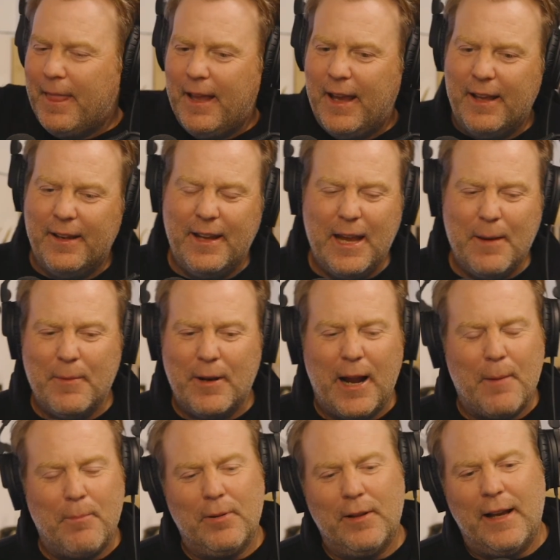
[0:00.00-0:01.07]
and him and I
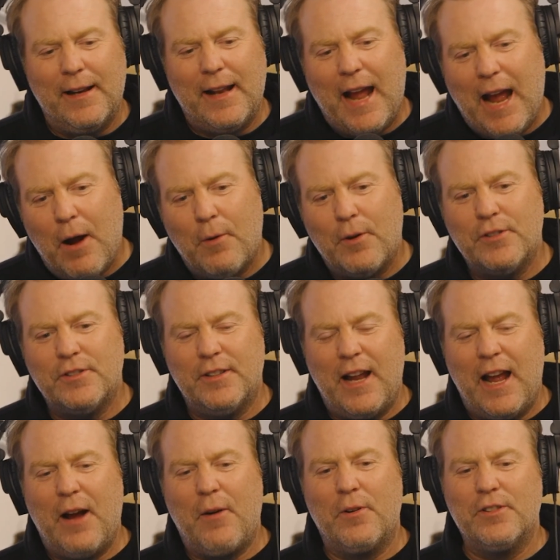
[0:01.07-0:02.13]
played hours and
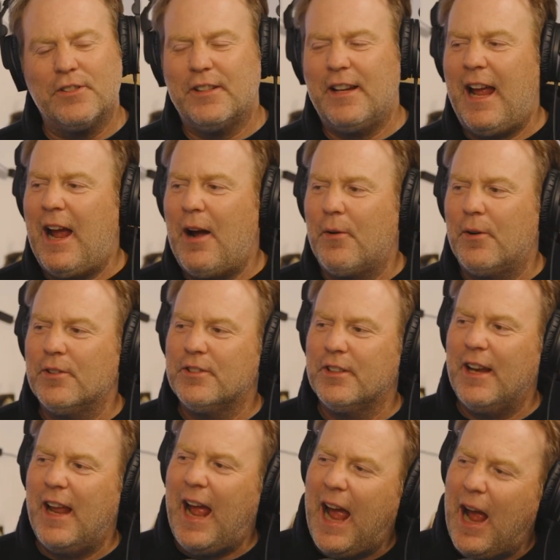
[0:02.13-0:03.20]
hours and hours
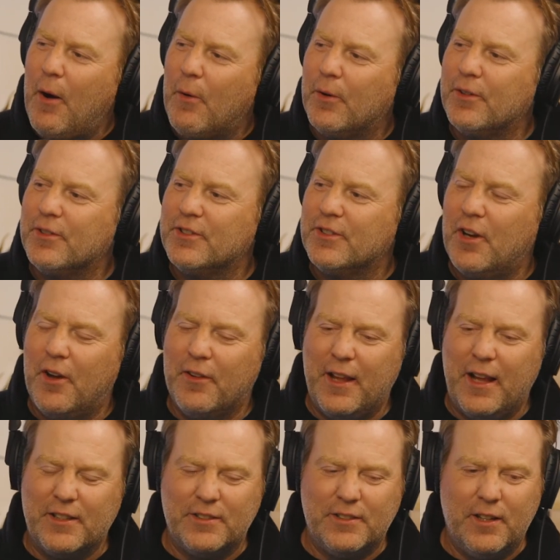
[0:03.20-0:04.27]
and hours on
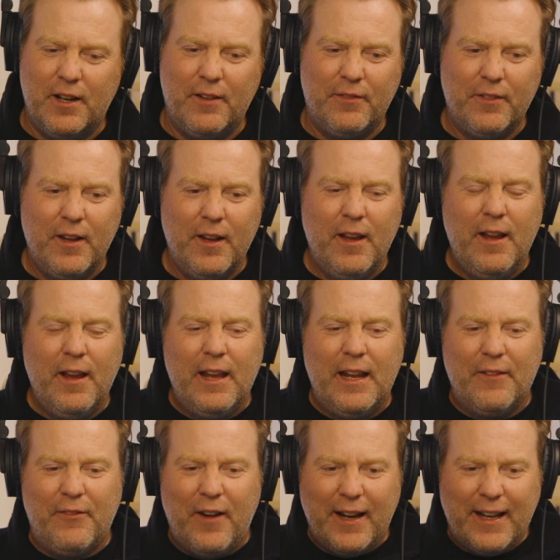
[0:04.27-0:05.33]
that stuff. And
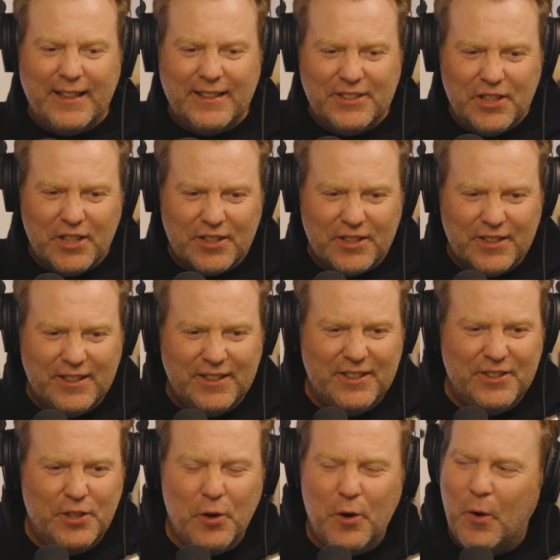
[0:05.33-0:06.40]
if I could just
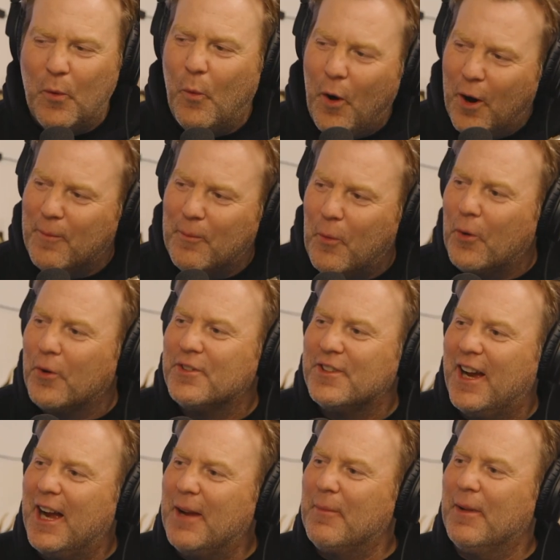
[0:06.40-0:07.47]
do it one more
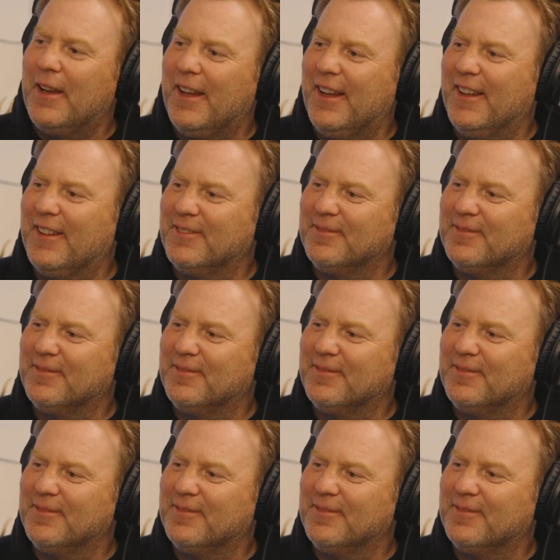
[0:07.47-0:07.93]
time again,